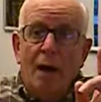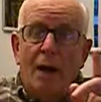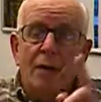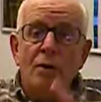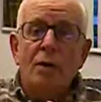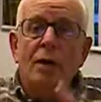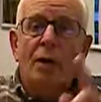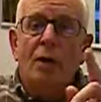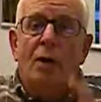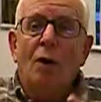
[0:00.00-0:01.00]
And you
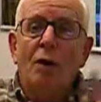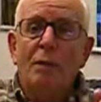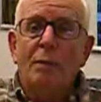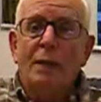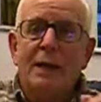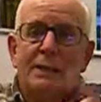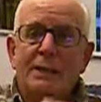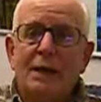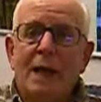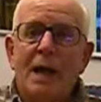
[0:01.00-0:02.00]
can only be a
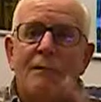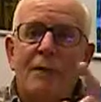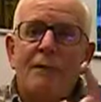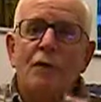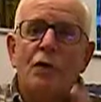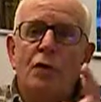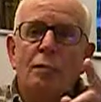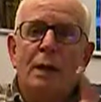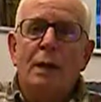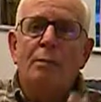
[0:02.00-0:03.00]
slave if
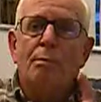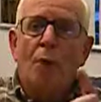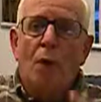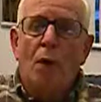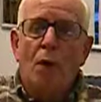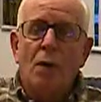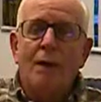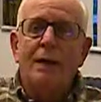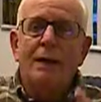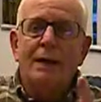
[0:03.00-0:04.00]
you've been
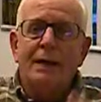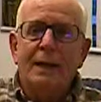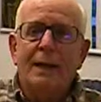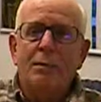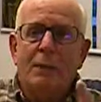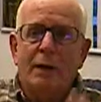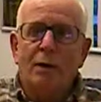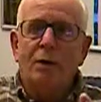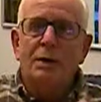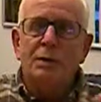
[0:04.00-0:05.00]
born again by
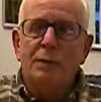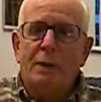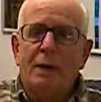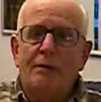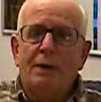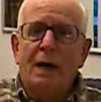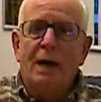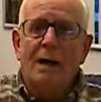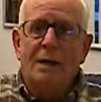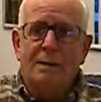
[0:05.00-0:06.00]
the Holy Spirit of
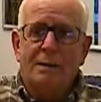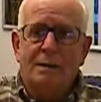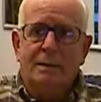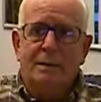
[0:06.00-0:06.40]
God.